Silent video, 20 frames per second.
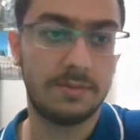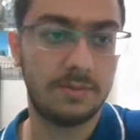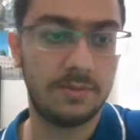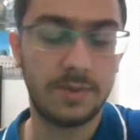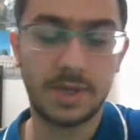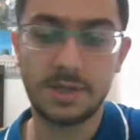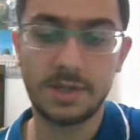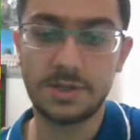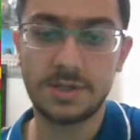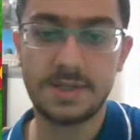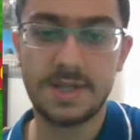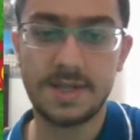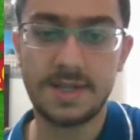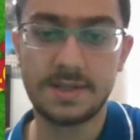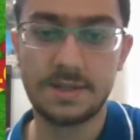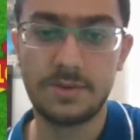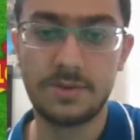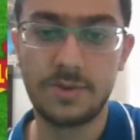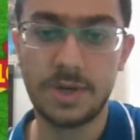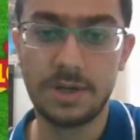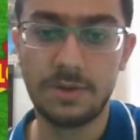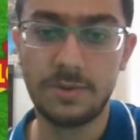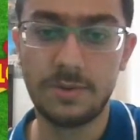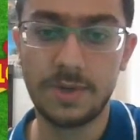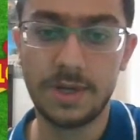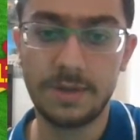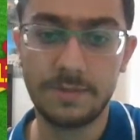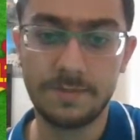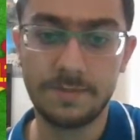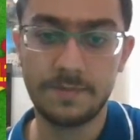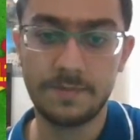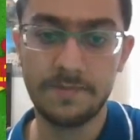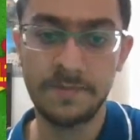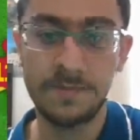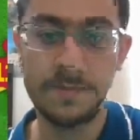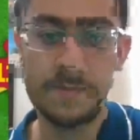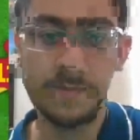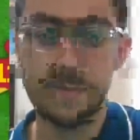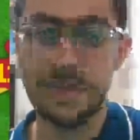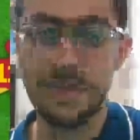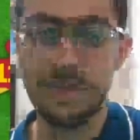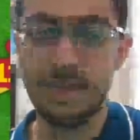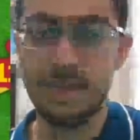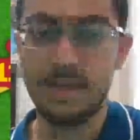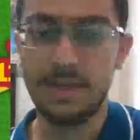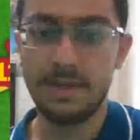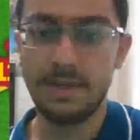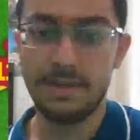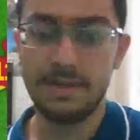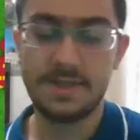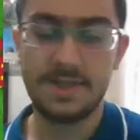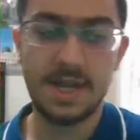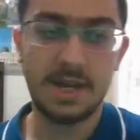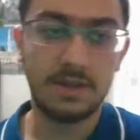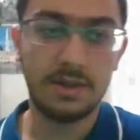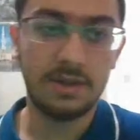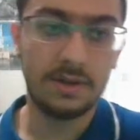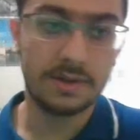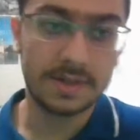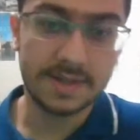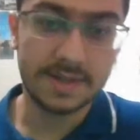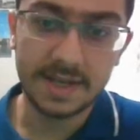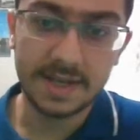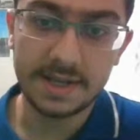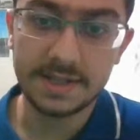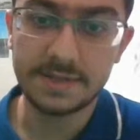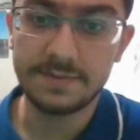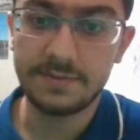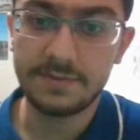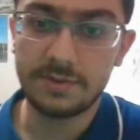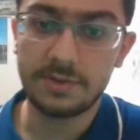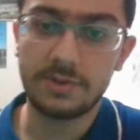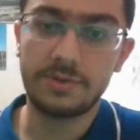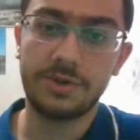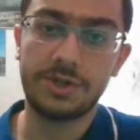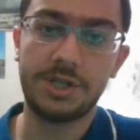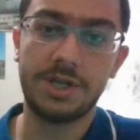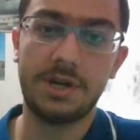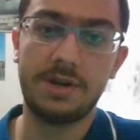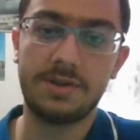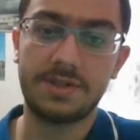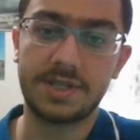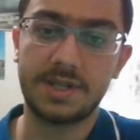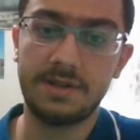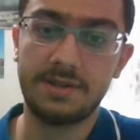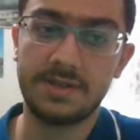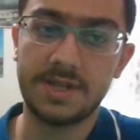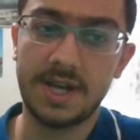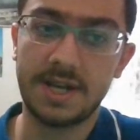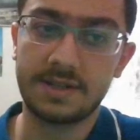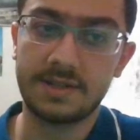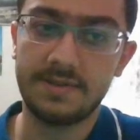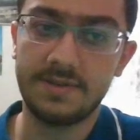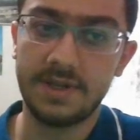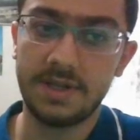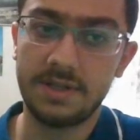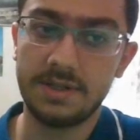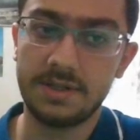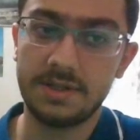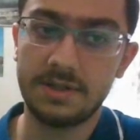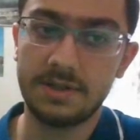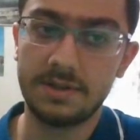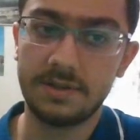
we can just test it right away. Let's see how long it takes for Rusciano's skill to activate.